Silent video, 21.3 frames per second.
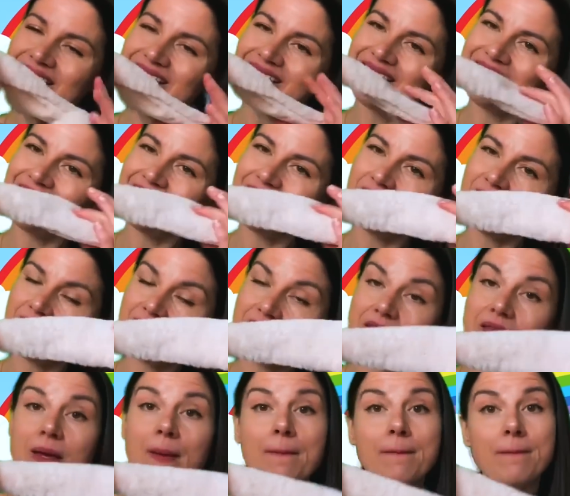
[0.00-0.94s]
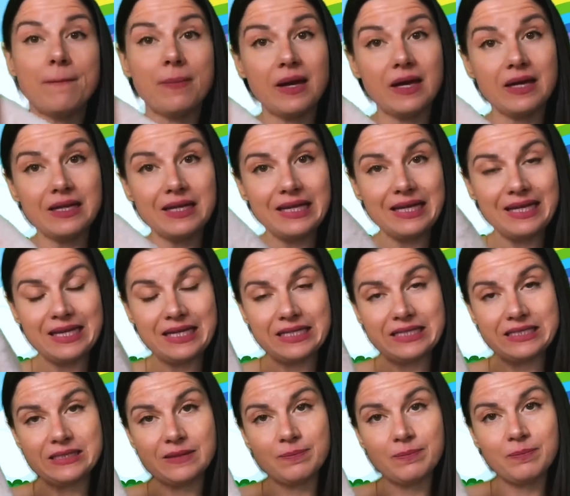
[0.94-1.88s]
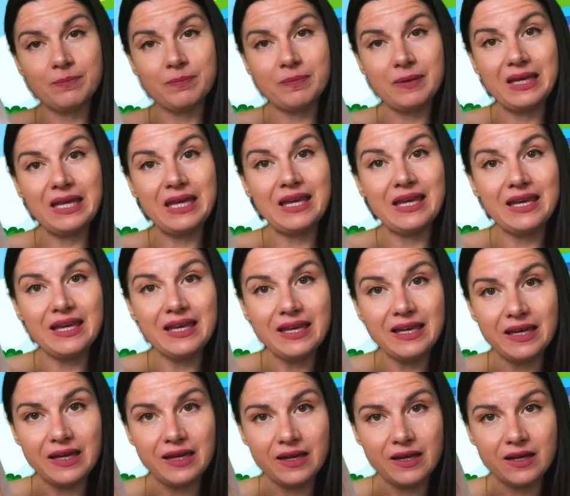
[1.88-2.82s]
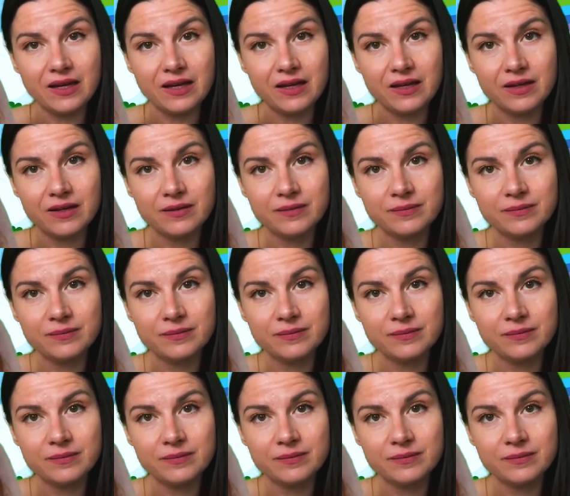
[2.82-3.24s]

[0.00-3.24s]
Look, the bunny is pink.